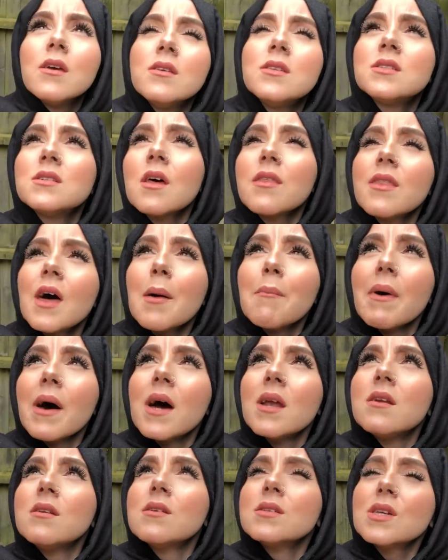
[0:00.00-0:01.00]
It's not that
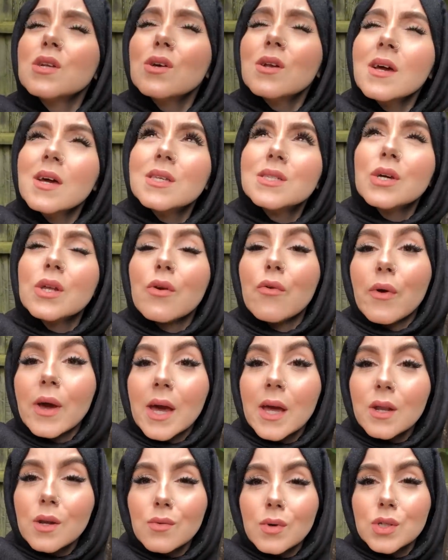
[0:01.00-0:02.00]
bad. It doesn't look like it's gonna
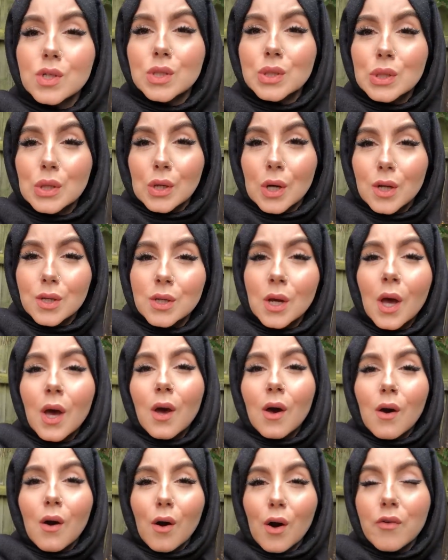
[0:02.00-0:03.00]
rain, which is good.
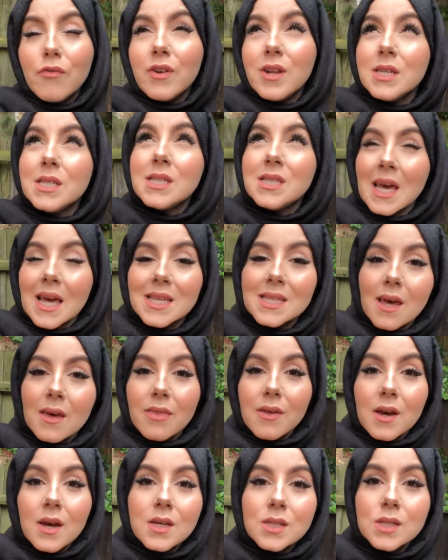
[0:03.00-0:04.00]
Hopefully it stays
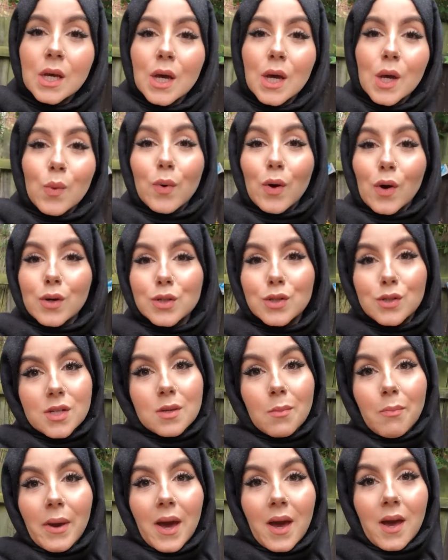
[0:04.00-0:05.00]
like this. We also
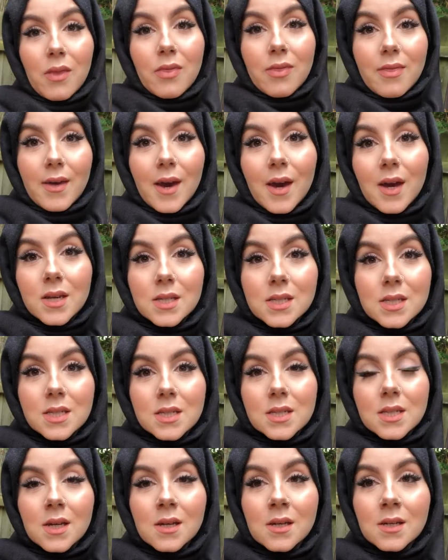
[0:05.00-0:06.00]
need to paint
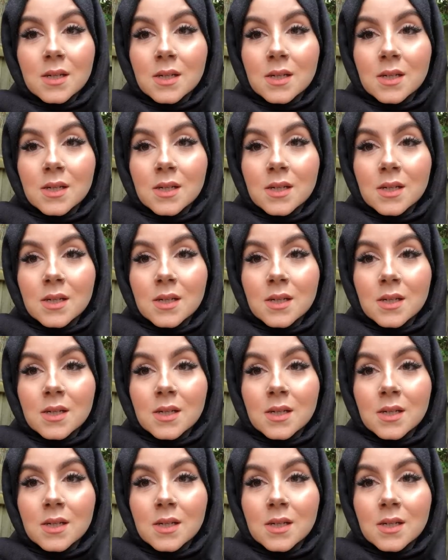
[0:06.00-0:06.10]
this.